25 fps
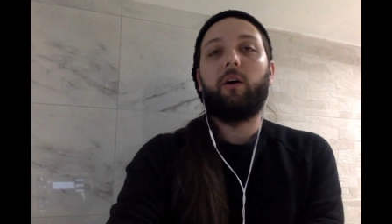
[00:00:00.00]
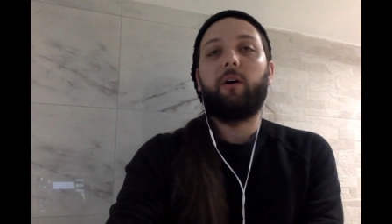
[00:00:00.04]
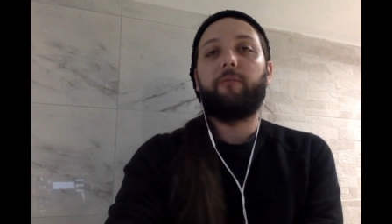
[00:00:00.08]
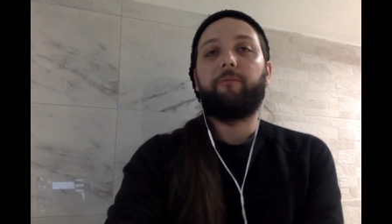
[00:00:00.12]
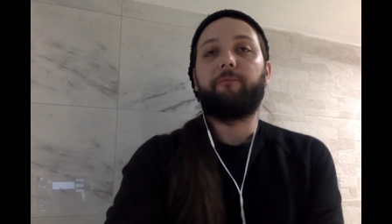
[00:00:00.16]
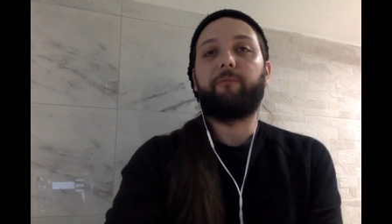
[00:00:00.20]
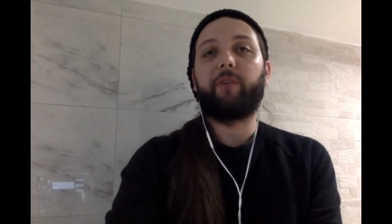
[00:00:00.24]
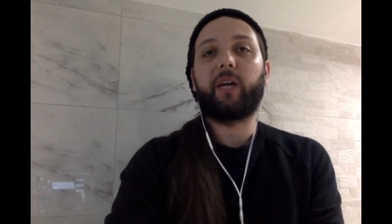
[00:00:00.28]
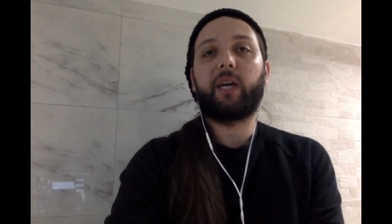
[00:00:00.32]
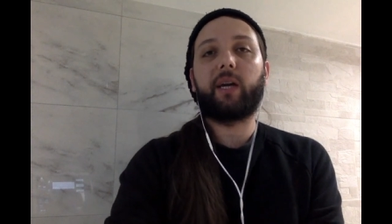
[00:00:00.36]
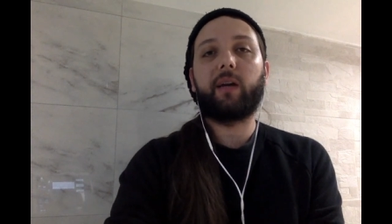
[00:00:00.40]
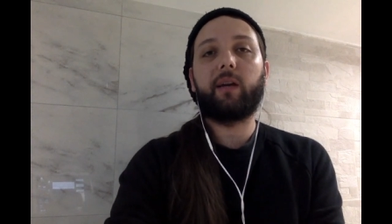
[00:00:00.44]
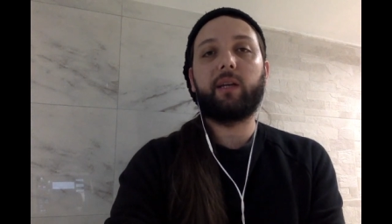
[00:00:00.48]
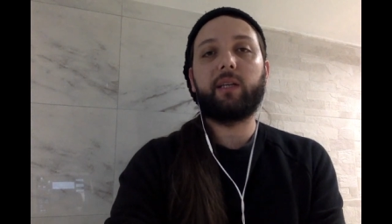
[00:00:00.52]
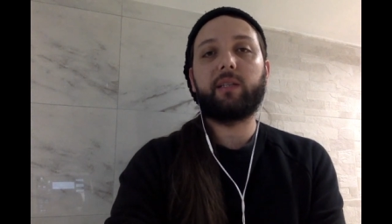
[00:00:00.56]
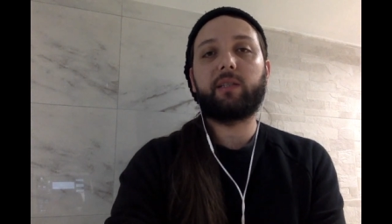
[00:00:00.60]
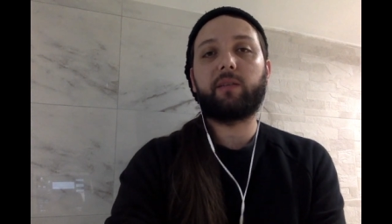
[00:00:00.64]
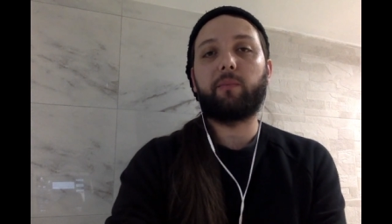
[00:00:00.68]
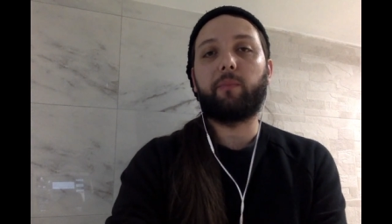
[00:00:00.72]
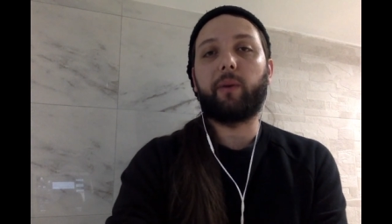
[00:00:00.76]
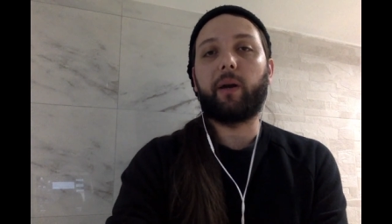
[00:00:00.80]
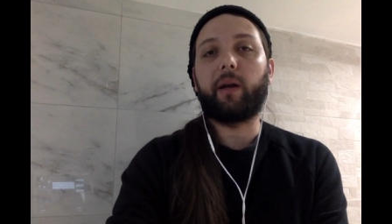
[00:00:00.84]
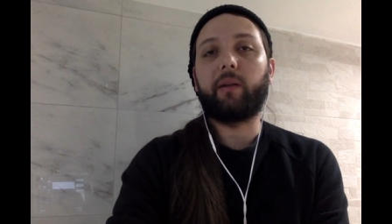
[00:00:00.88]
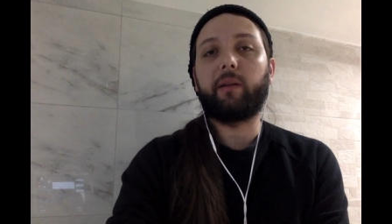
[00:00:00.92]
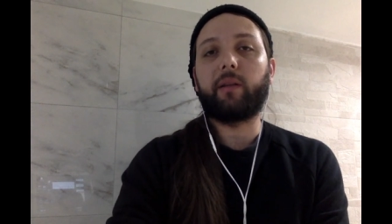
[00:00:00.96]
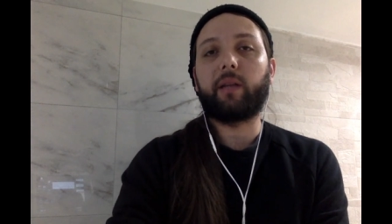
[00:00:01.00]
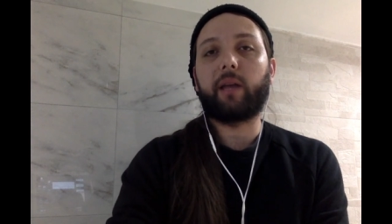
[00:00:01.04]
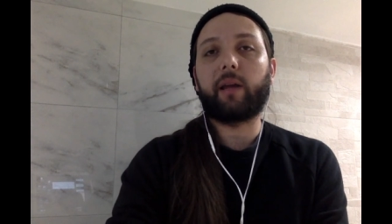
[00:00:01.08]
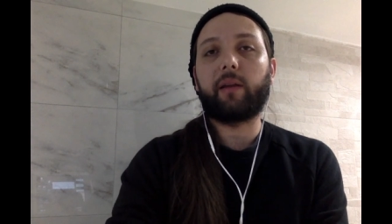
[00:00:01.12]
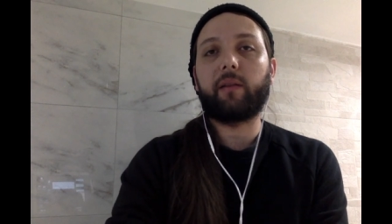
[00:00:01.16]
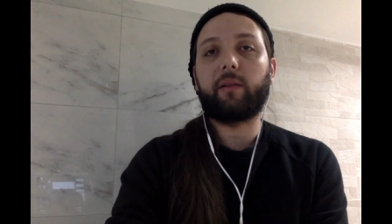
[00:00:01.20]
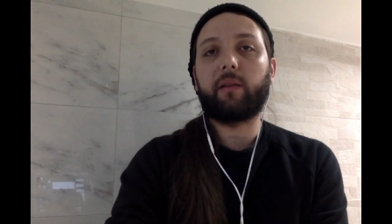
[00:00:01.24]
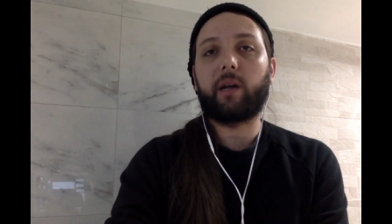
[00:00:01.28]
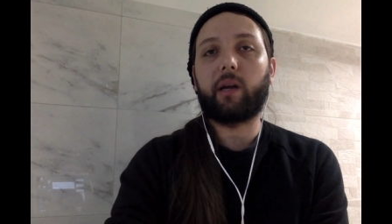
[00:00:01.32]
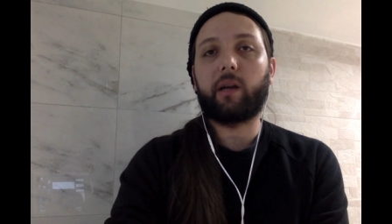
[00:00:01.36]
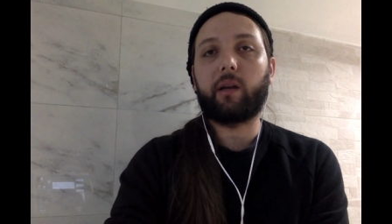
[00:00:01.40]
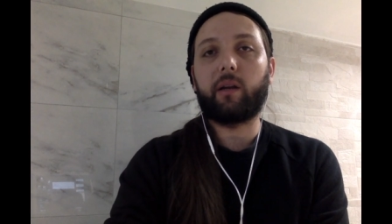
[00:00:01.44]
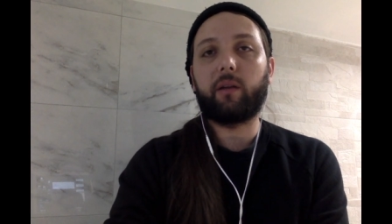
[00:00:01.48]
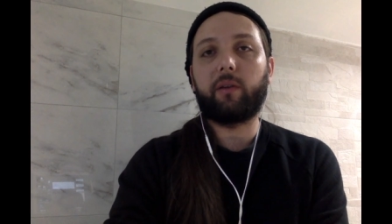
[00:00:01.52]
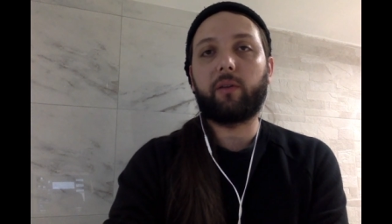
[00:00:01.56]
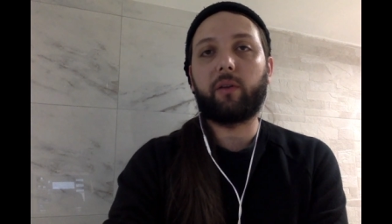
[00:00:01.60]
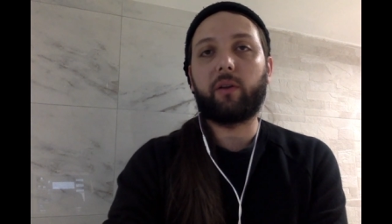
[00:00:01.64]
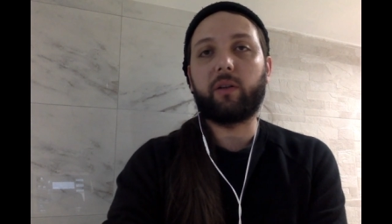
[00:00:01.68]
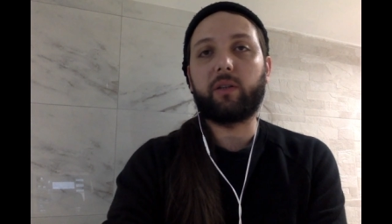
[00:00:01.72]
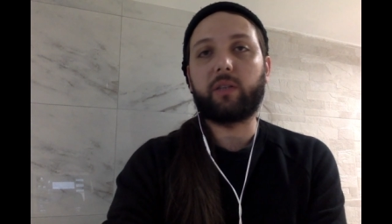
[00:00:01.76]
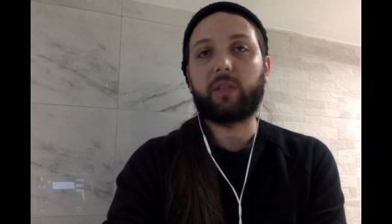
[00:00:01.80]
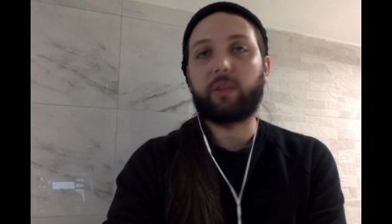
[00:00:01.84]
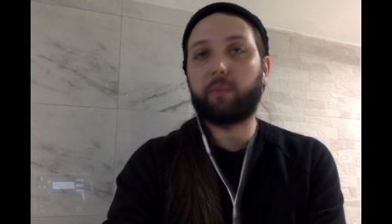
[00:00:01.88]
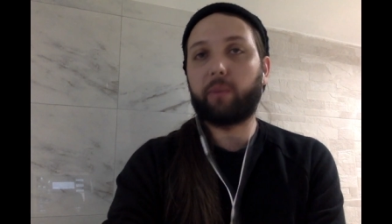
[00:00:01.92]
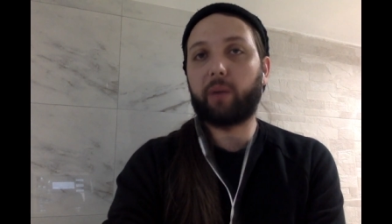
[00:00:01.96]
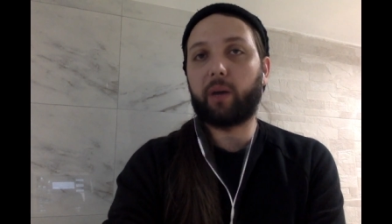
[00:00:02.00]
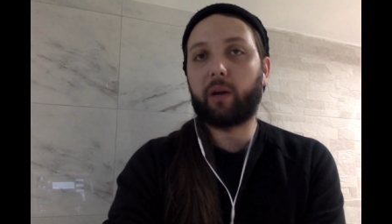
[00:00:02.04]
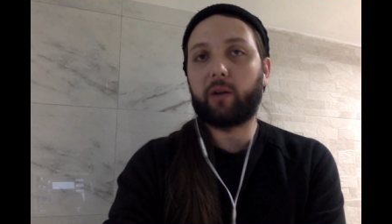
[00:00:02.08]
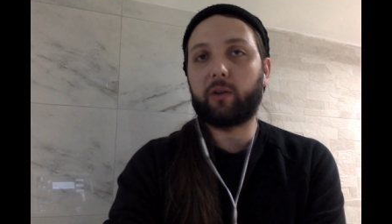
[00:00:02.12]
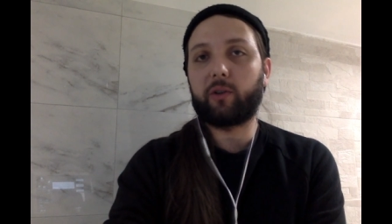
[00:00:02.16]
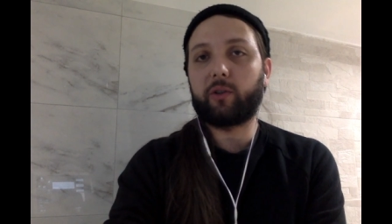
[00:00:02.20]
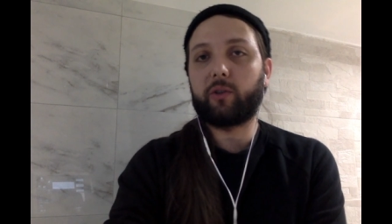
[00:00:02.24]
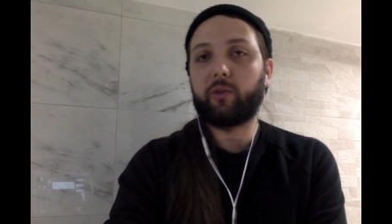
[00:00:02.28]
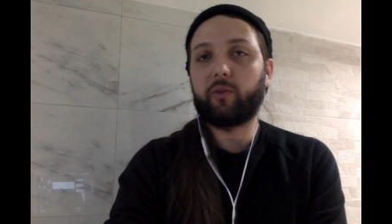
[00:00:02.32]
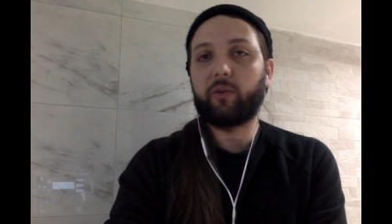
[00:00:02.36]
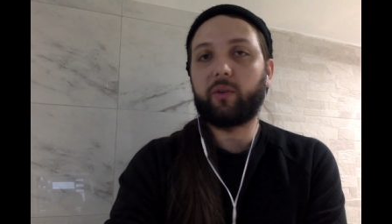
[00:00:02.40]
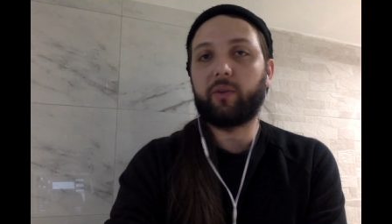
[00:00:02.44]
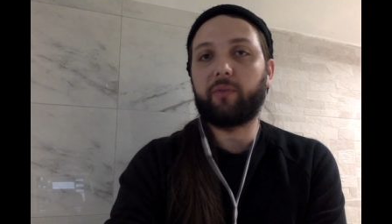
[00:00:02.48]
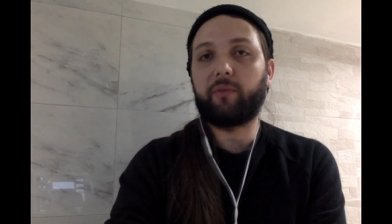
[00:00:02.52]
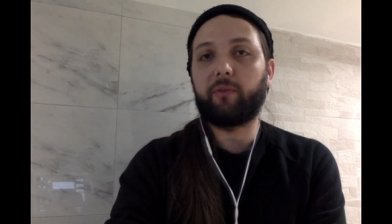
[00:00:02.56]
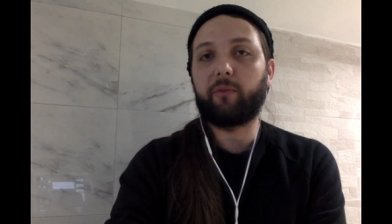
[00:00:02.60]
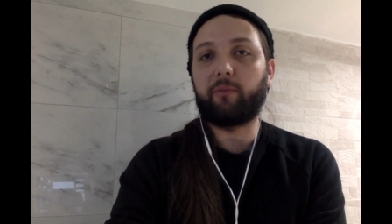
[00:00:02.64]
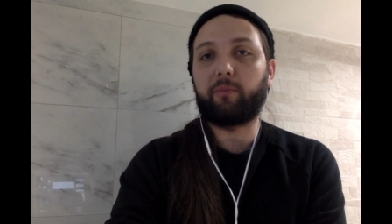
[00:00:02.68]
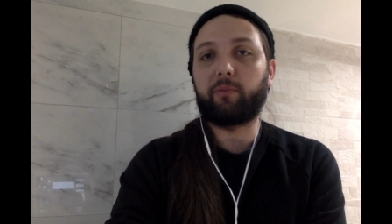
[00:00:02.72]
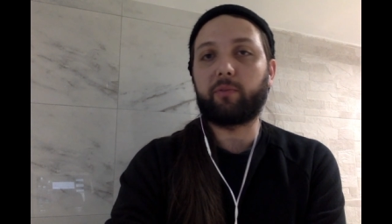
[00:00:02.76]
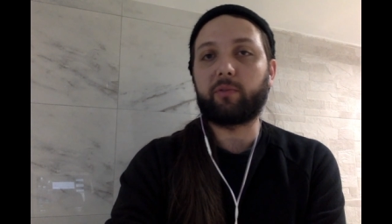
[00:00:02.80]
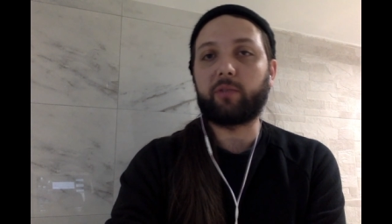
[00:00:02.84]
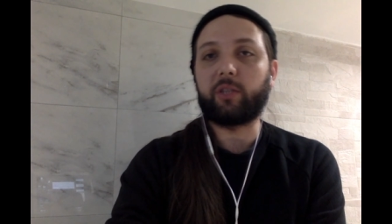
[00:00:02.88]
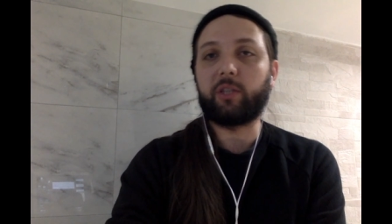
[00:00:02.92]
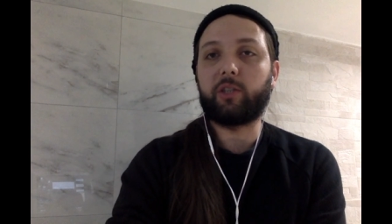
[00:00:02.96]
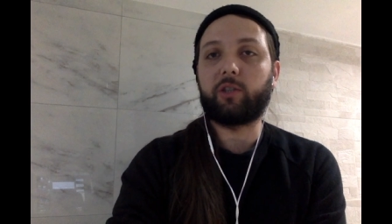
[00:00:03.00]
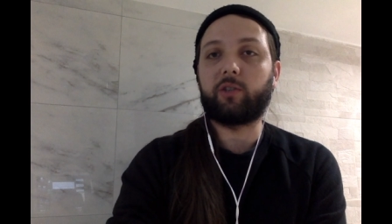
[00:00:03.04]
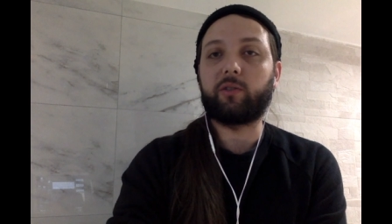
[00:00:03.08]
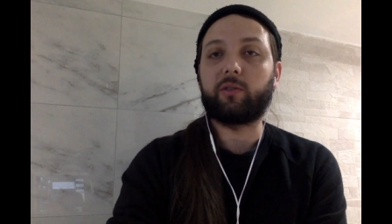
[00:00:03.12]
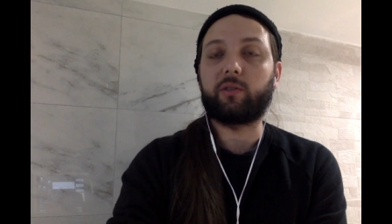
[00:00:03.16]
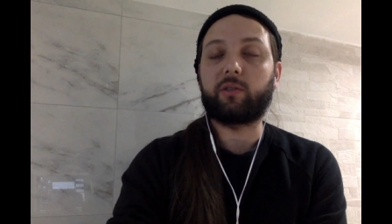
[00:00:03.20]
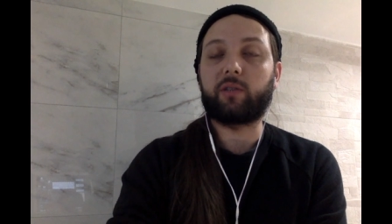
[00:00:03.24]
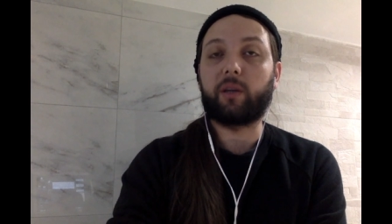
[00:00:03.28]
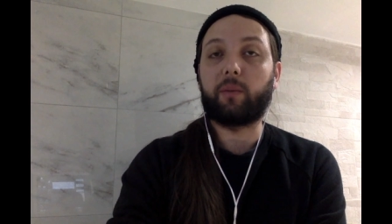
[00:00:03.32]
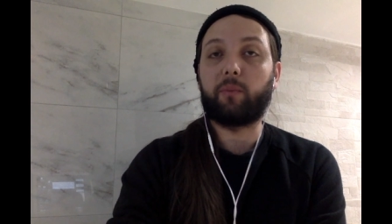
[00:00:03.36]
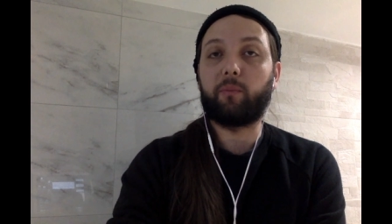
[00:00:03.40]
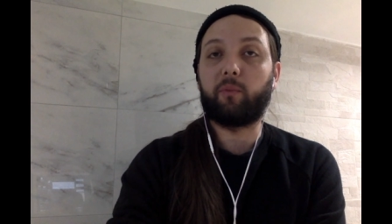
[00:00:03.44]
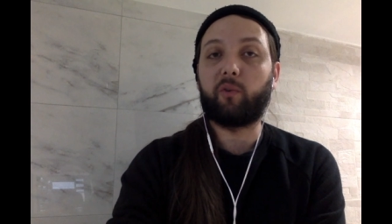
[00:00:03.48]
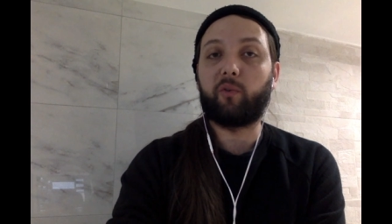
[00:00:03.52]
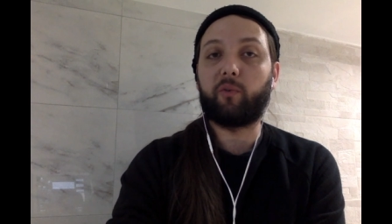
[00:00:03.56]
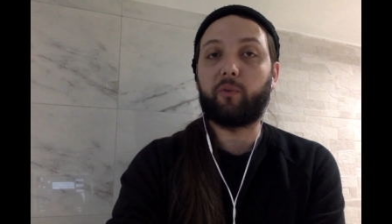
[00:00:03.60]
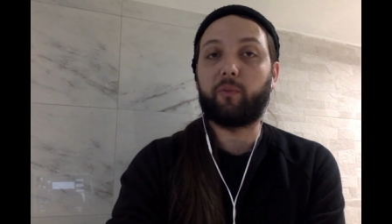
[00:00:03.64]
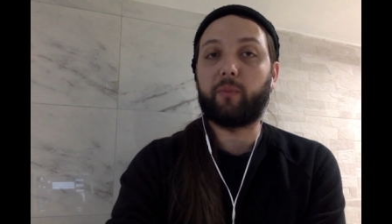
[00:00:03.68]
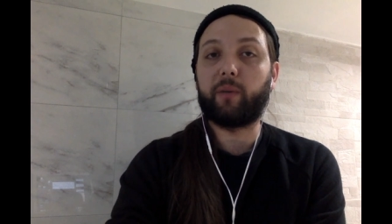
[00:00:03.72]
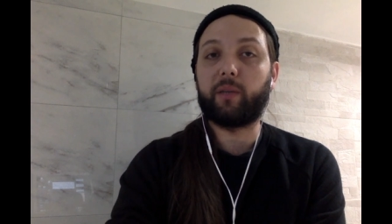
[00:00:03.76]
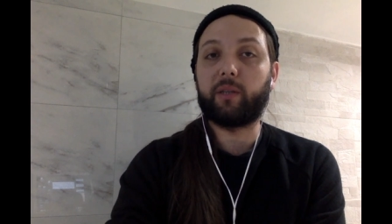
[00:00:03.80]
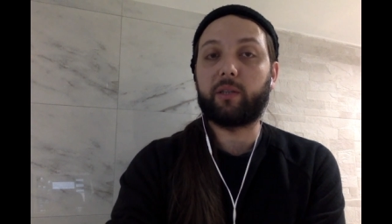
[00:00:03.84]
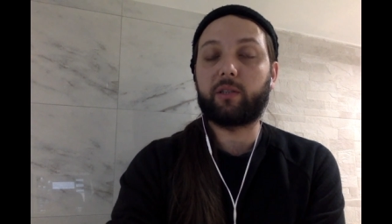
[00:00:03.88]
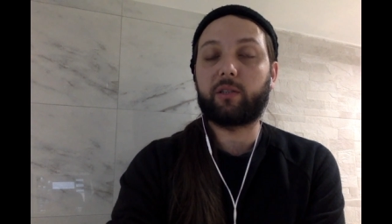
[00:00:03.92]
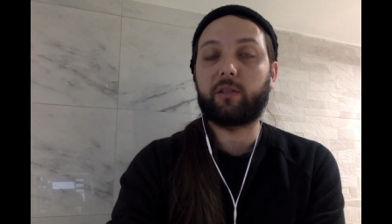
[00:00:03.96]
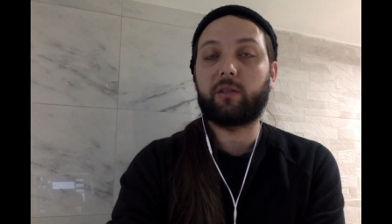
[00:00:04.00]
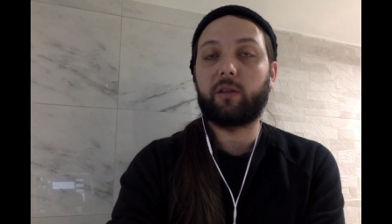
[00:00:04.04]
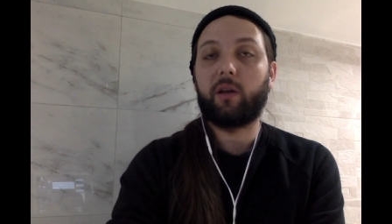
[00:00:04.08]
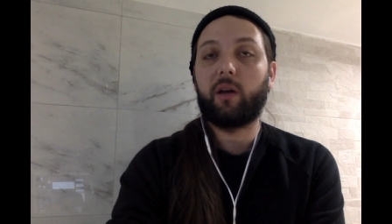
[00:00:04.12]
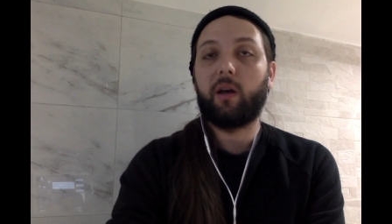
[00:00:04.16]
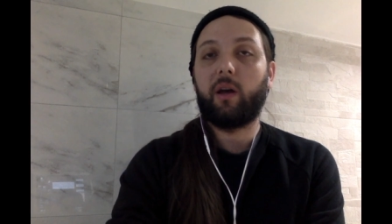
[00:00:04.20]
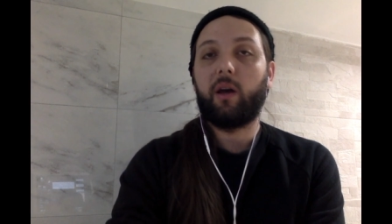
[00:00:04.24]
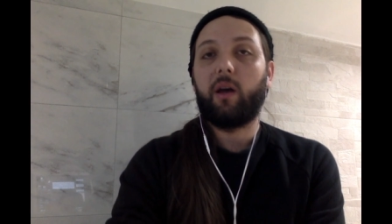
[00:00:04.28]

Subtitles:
Veganism and antinatalism are two different positions and movements,